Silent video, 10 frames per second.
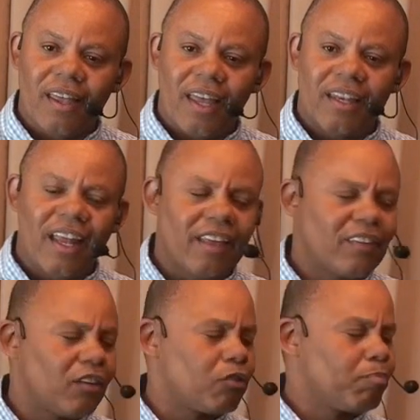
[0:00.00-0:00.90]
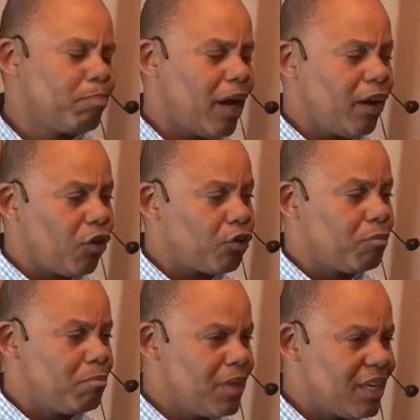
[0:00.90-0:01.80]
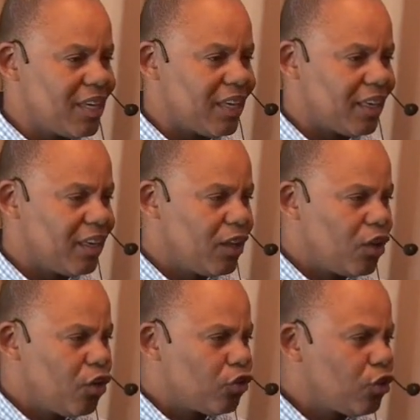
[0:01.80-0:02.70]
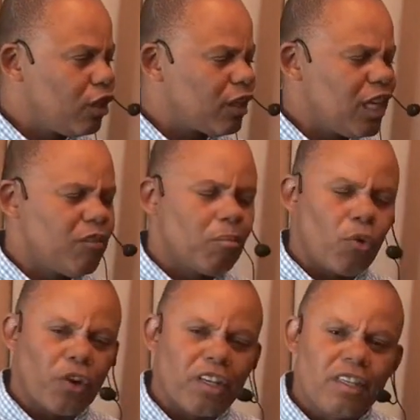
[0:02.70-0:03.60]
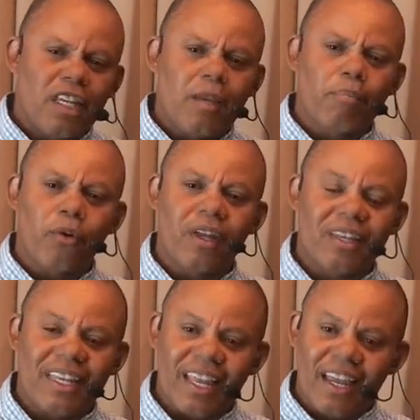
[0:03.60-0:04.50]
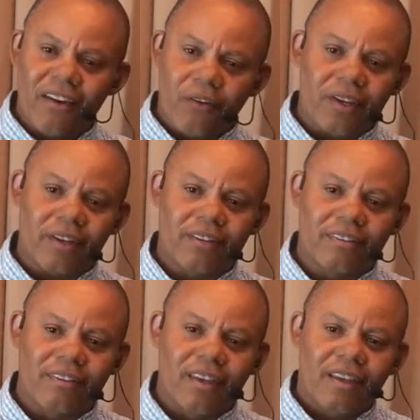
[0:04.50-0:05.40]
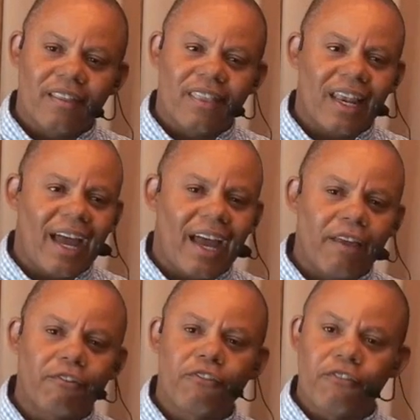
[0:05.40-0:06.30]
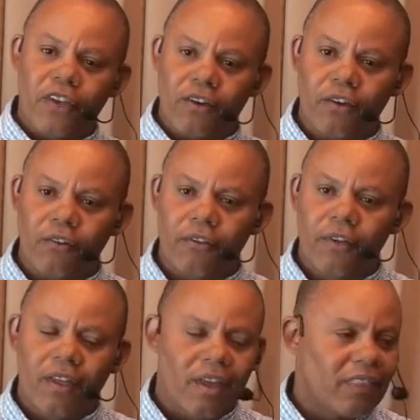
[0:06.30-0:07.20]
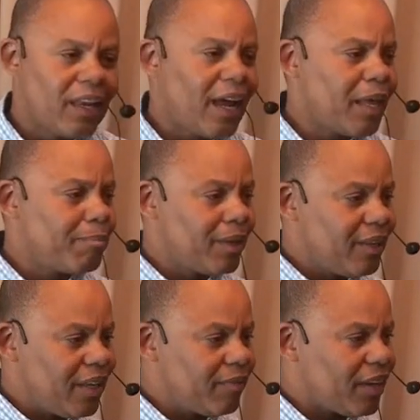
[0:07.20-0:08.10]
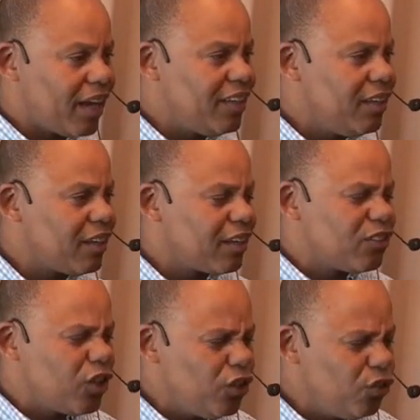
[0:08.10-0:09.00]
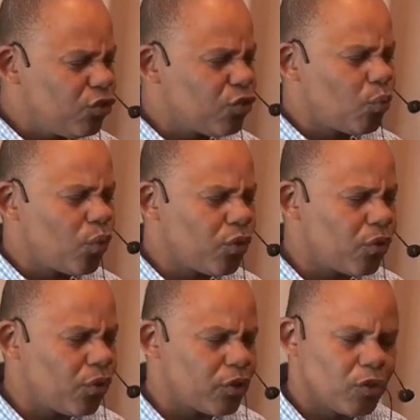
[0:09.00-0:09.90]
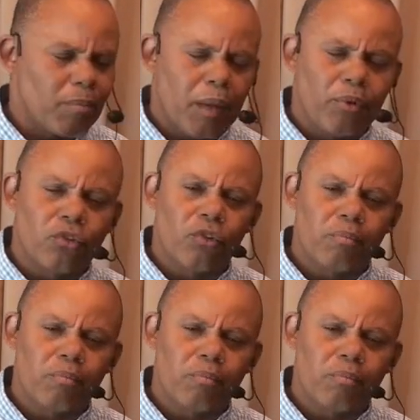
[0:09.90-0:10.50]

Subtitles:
and it has inspired me to look even more deeper in the areas that I feel that I believe that I need to continue to work on to be able to